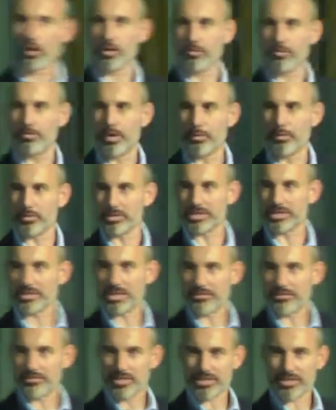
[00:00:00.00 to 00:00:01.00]
protocol and
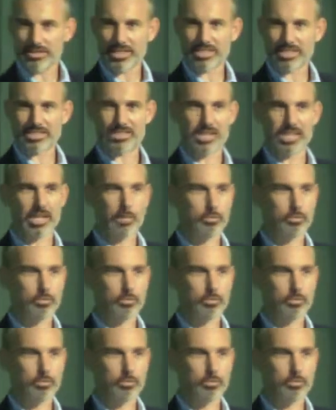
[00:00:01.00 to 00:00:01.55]
public safety.